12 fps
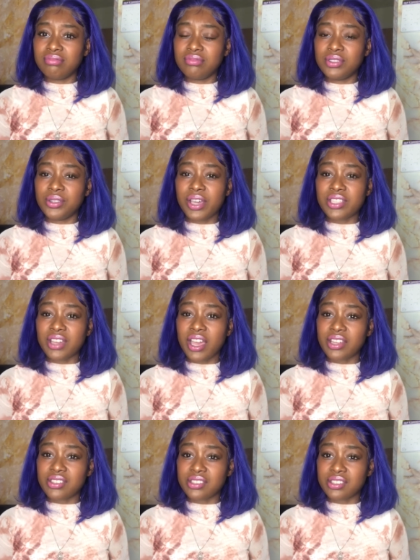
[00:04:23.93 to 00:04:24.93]
you got your
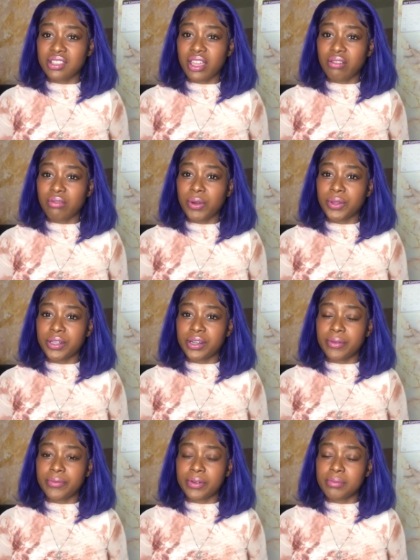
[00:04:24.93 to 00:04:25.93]
ex like rolling
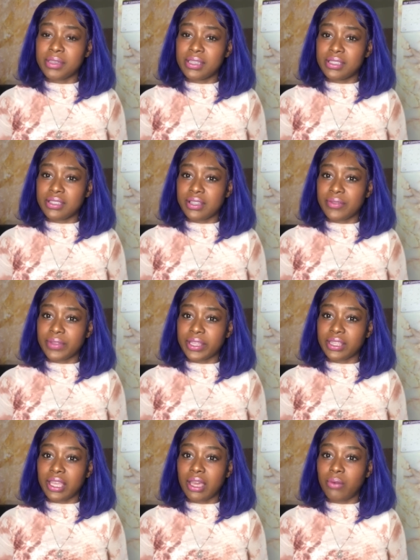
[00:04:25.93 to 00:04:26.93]
up for me and stuff like
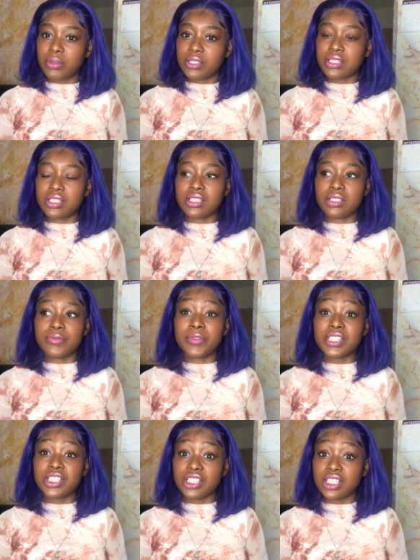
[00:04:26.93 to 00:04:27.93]
that, which is
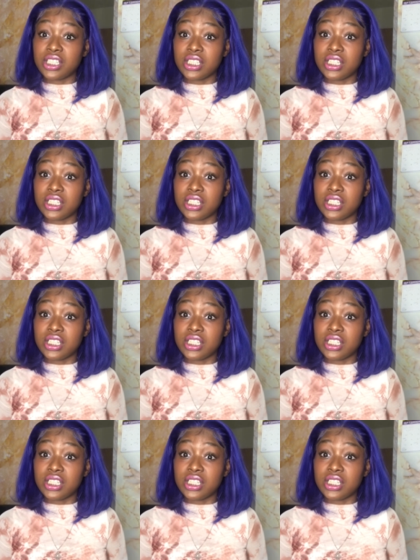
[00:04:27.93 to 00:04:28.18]
fishy.